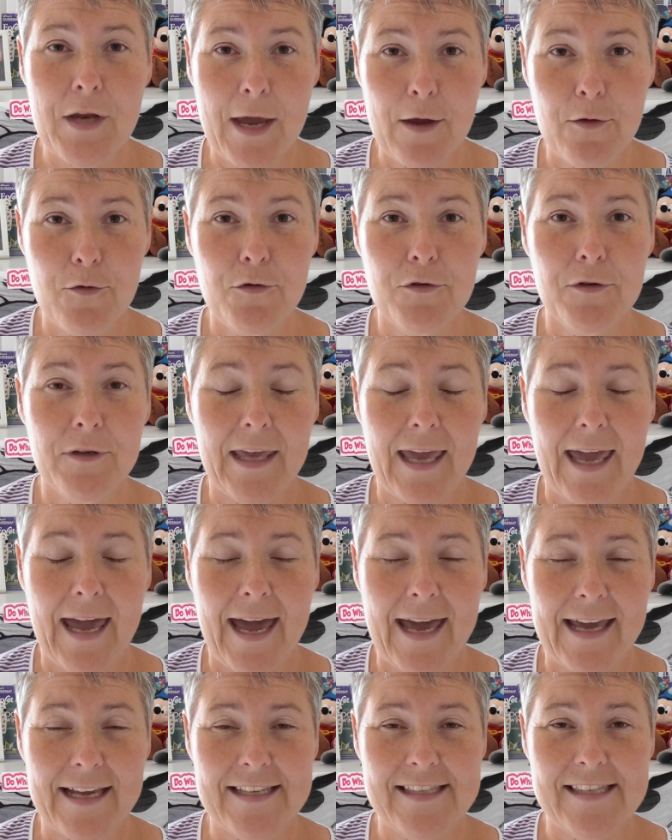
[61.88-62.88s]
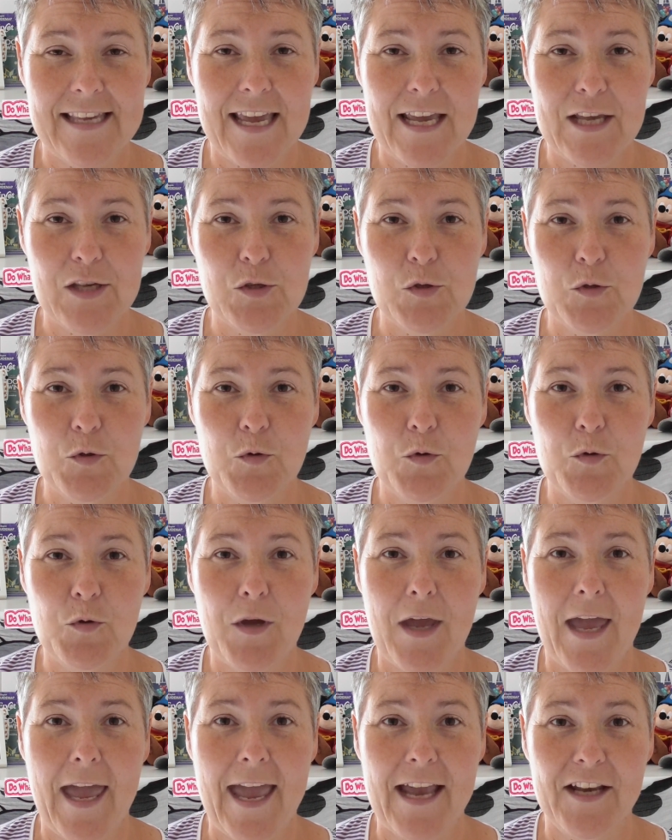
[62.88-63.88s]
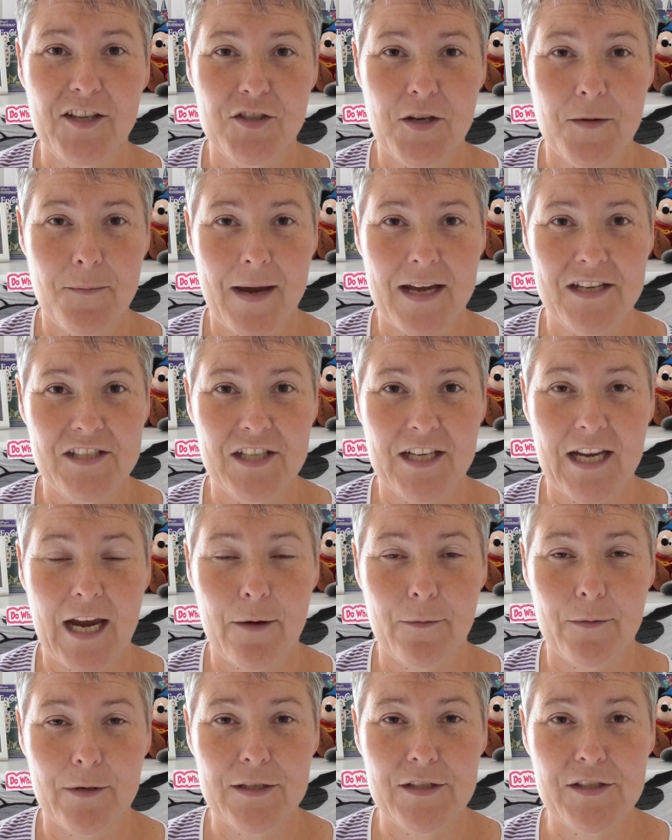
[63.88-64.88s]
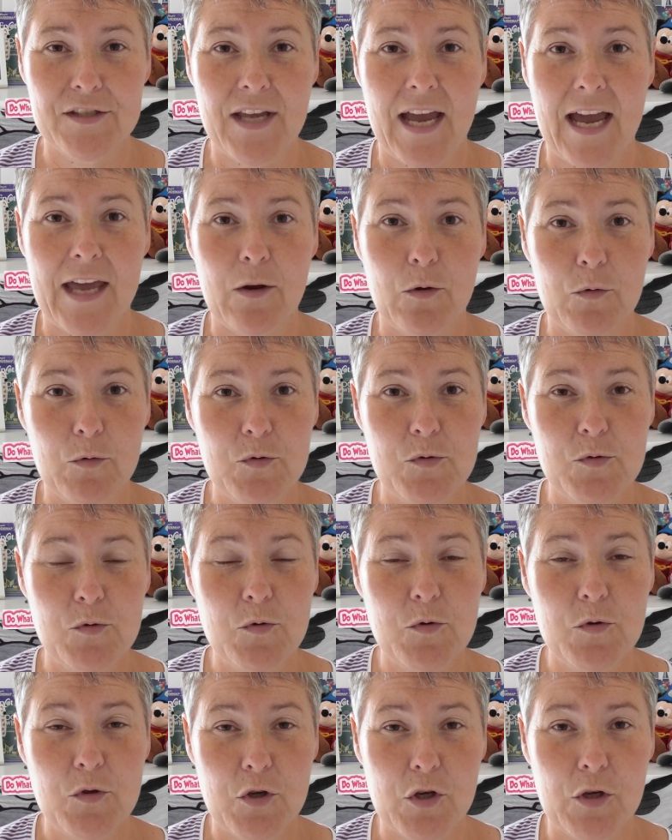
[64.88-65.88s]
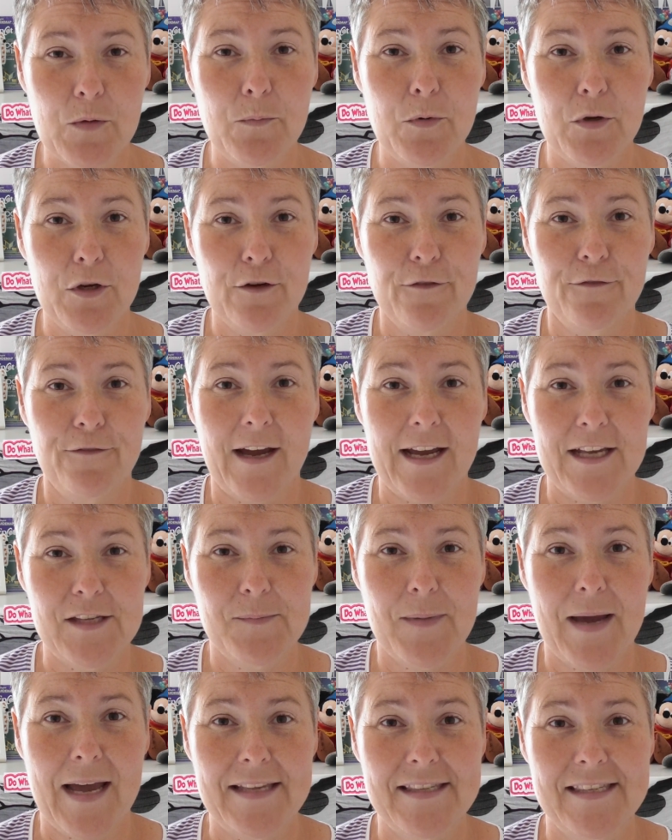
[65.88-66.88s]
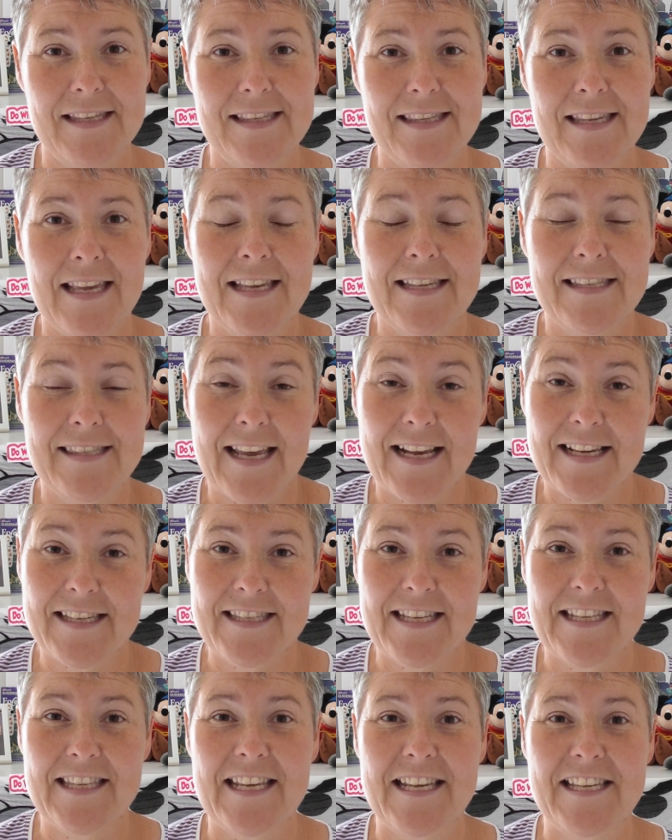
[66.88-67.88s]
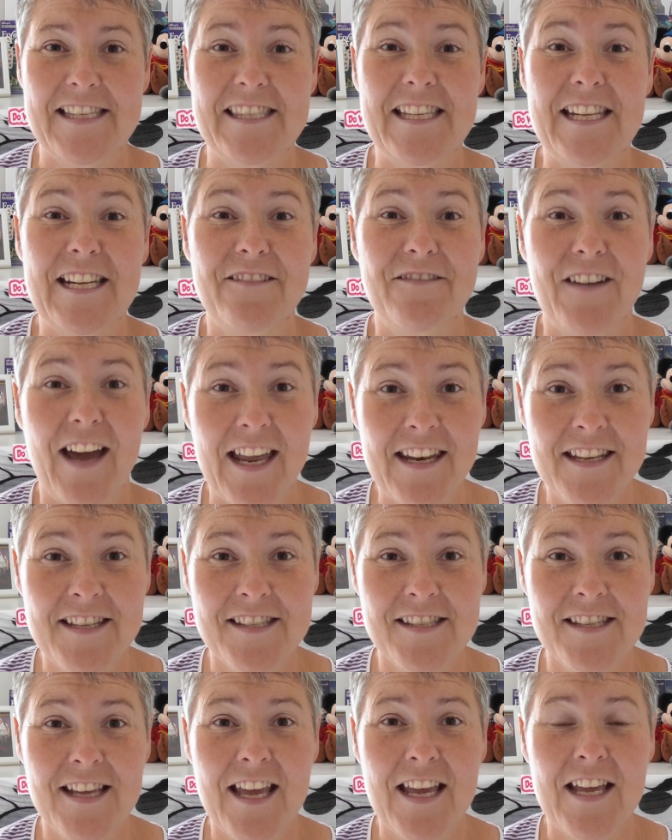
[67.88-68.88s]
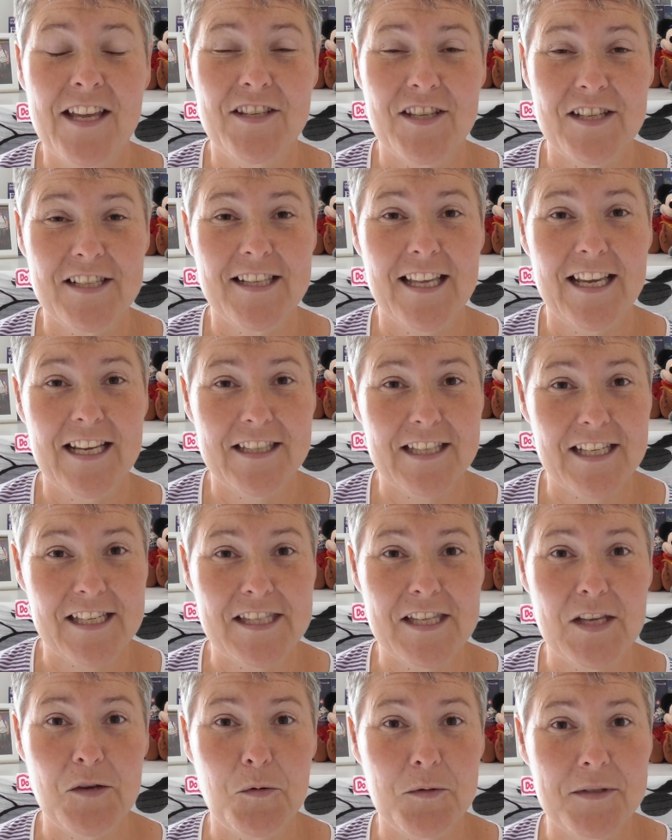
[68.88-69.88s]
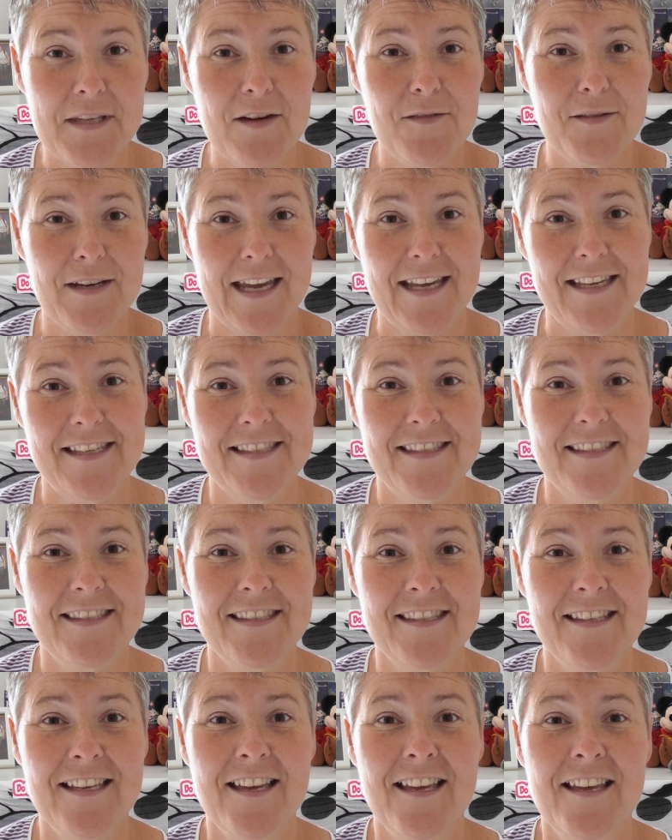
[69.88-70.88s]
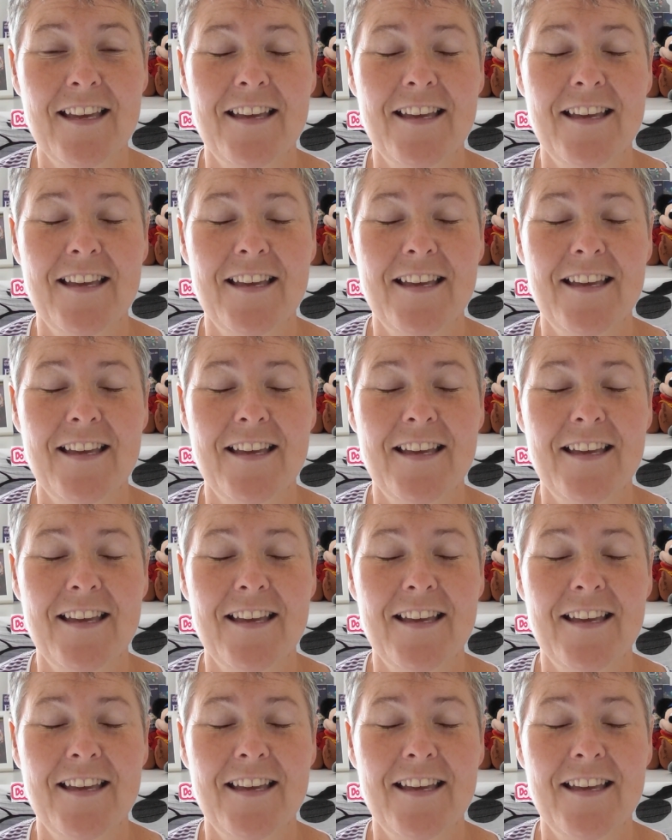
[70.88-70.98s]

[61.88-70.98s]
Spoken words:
now get access to extra magic hours, and also you can book your fast passes 60 days in advance, just like Disney hotel guests.